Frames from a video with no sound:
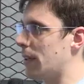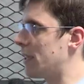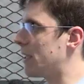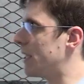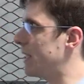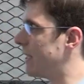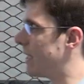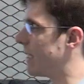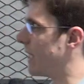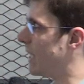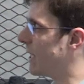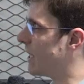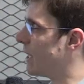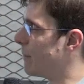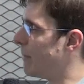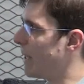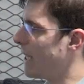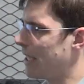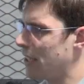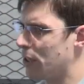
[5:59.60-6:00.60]
consider
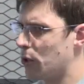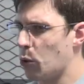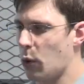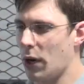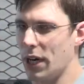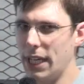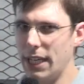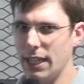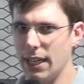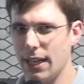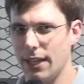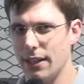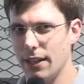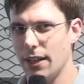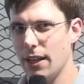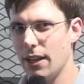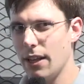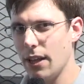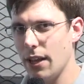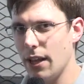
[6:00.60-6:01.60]
to be quite
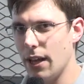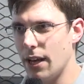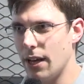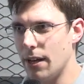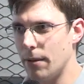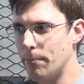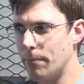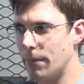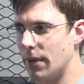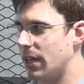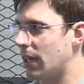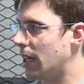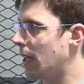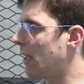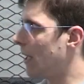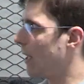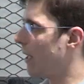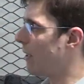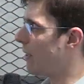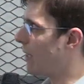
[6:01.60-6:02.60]

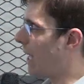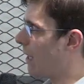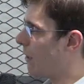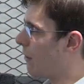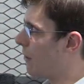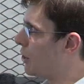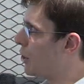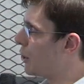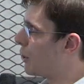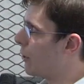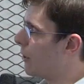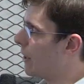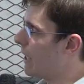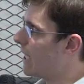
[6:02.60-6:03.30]
that logical